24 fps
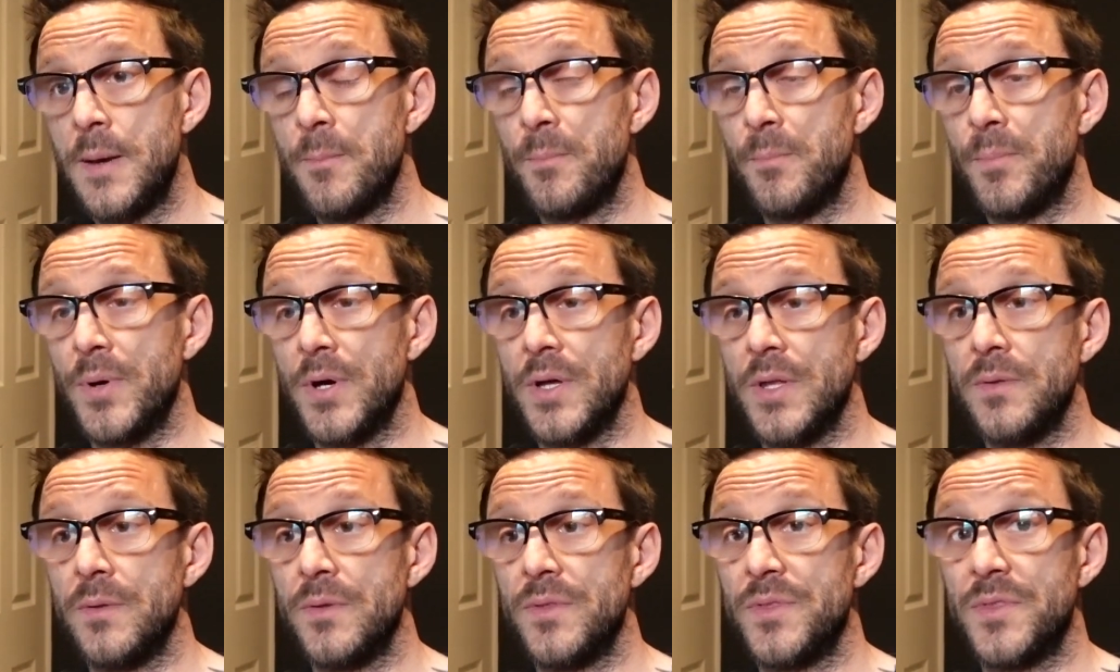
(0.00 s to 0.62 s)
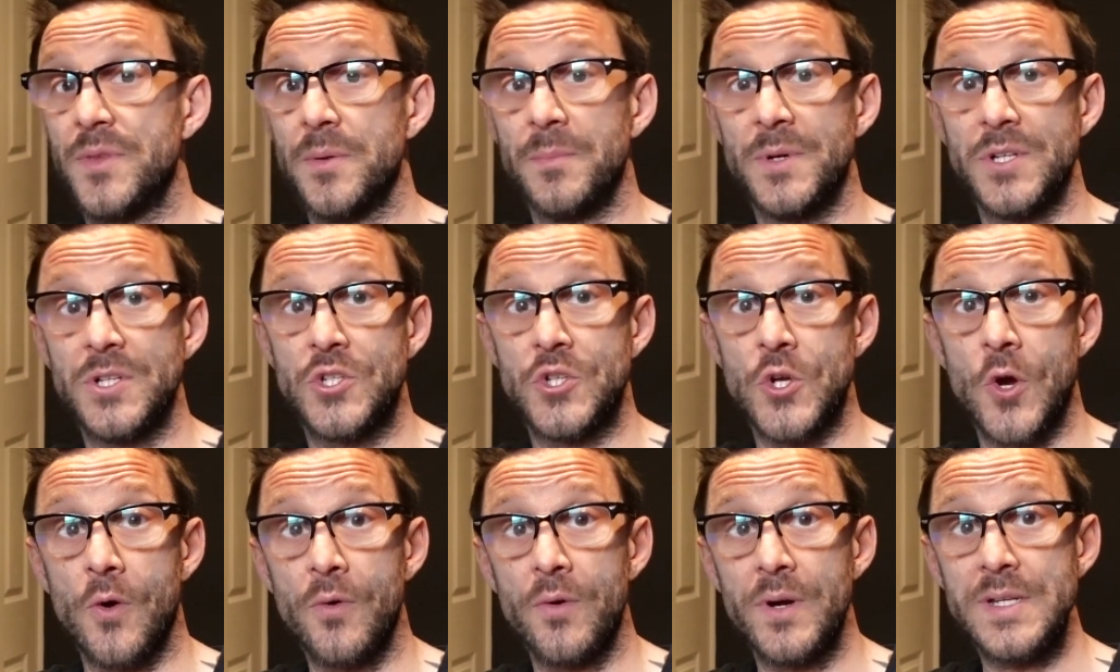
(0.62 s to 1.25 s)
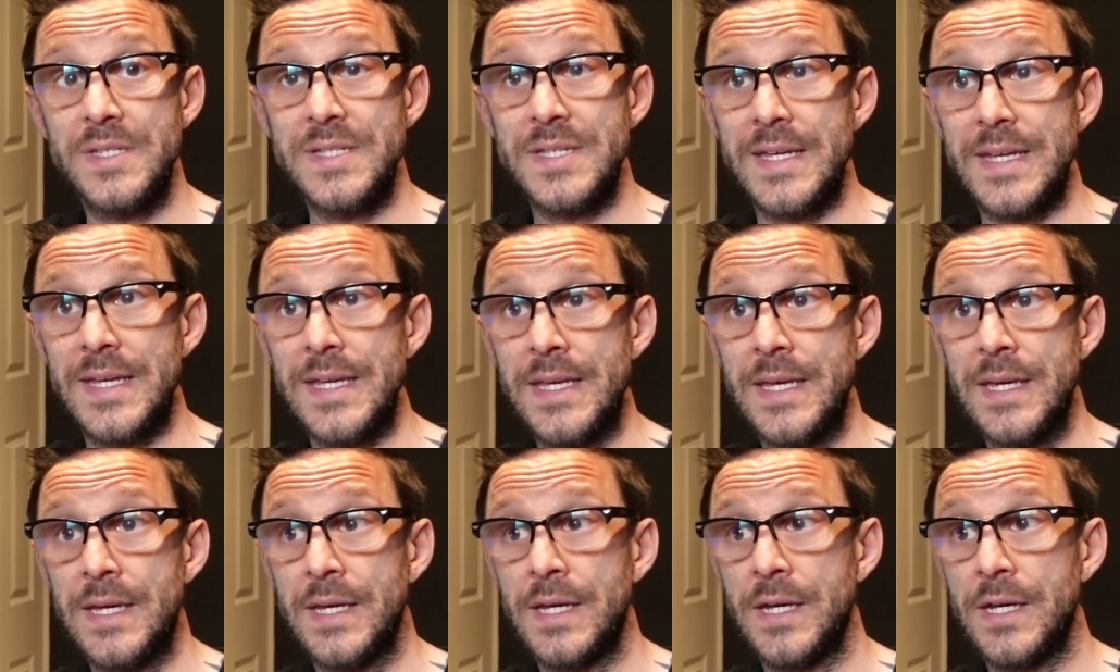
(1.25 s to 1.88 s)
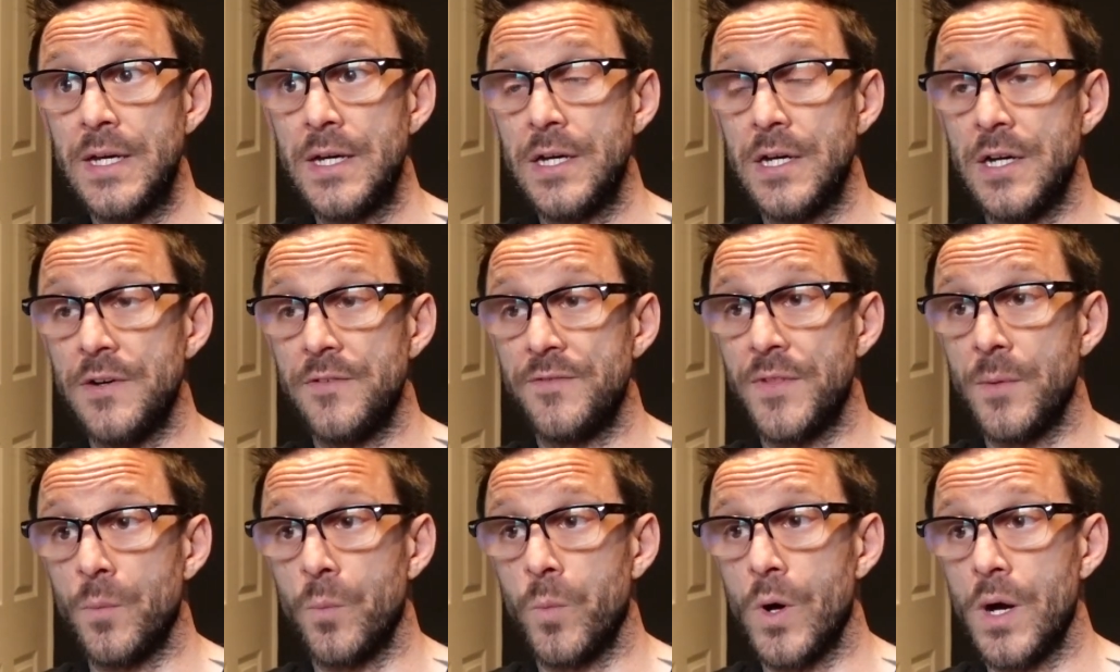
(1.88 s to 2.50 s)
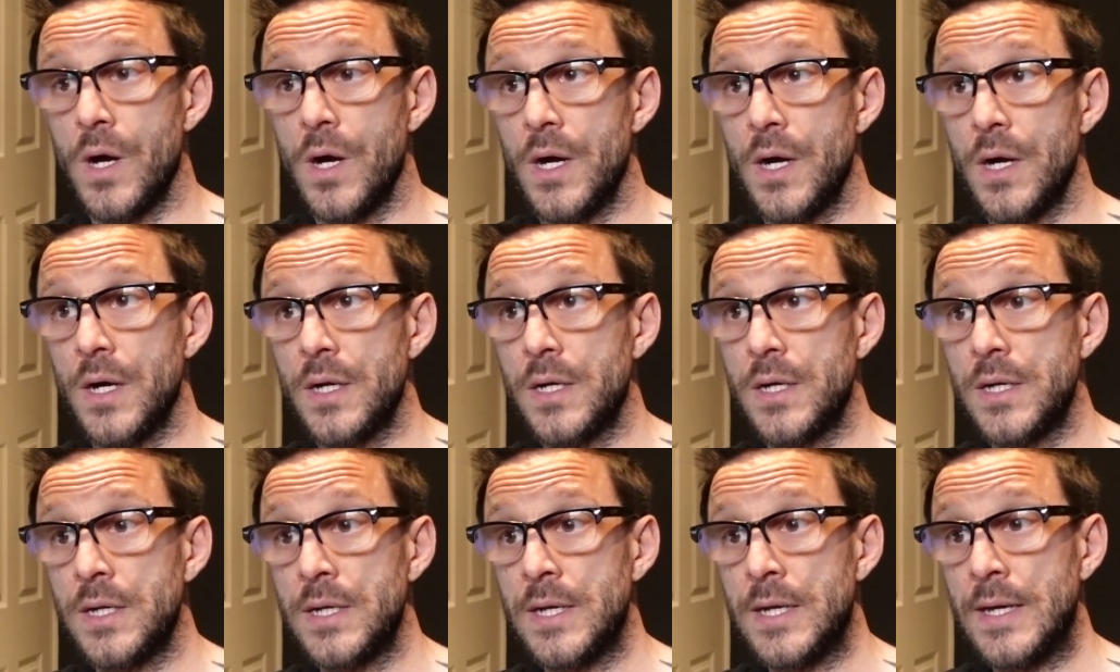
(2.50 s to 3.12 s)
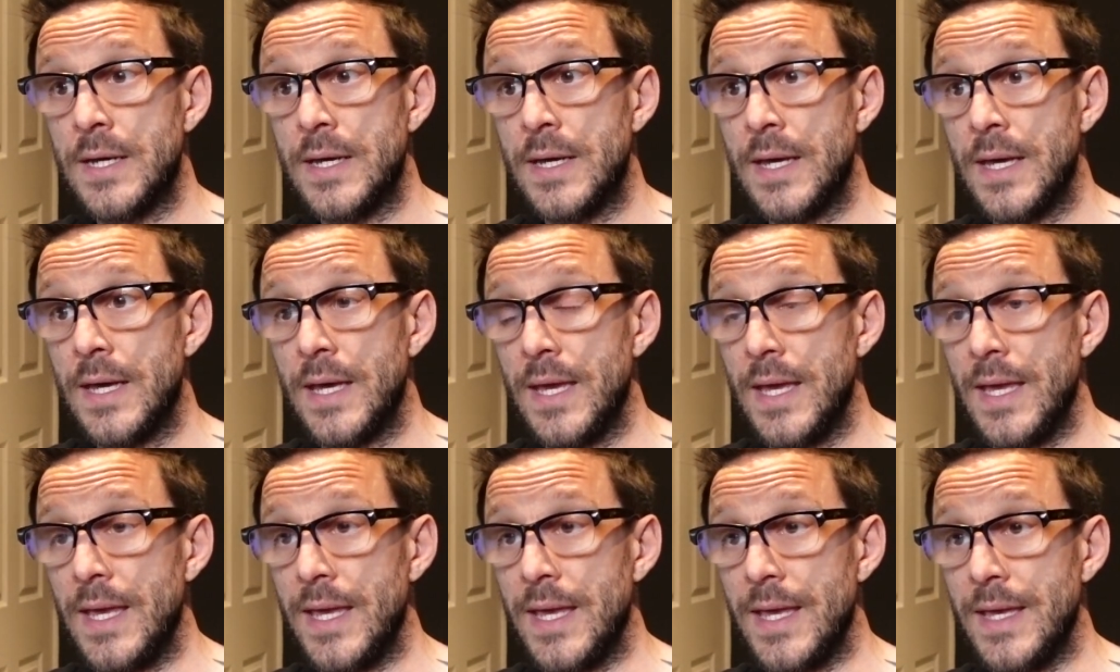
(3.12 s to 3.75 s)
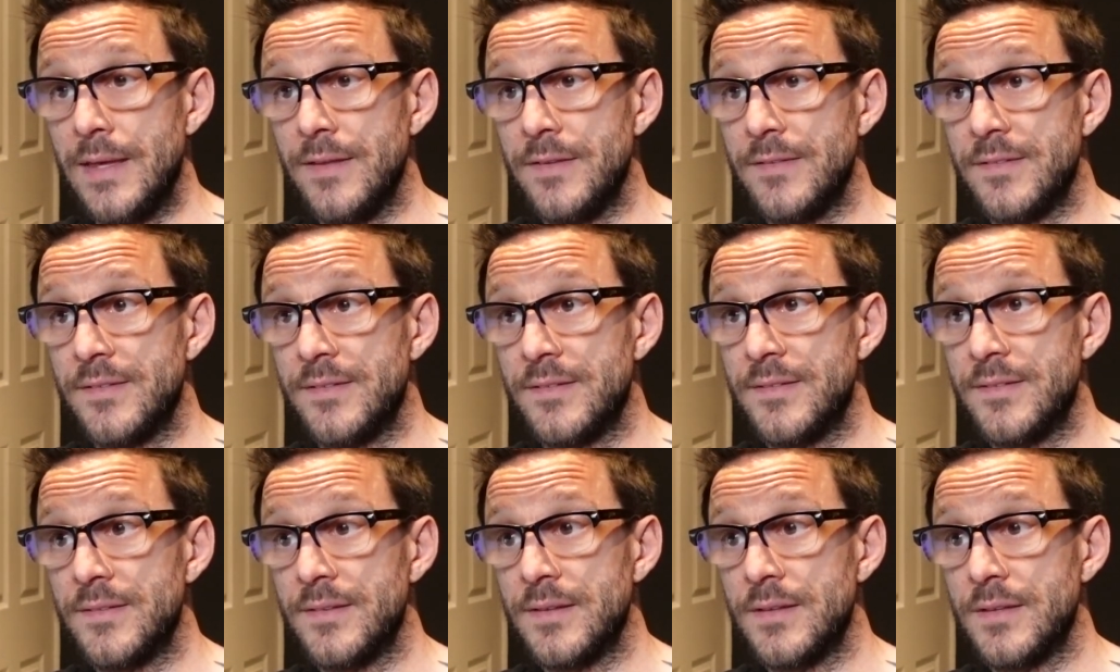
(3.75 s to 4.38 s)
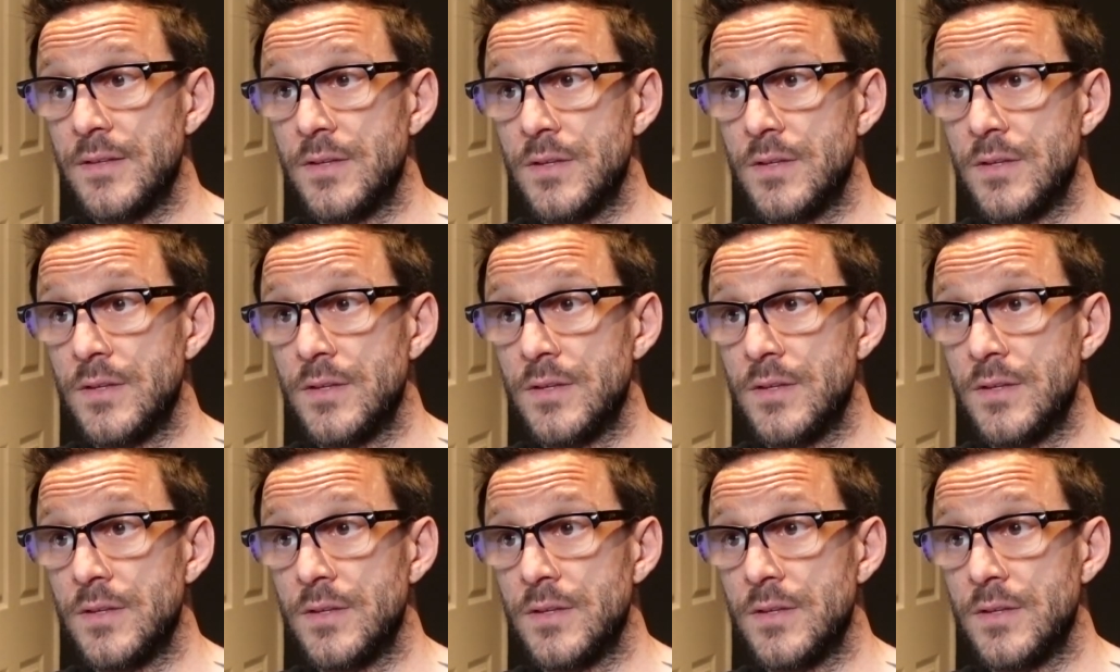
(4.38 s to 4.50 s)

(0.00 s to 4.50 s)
But the majority of the work is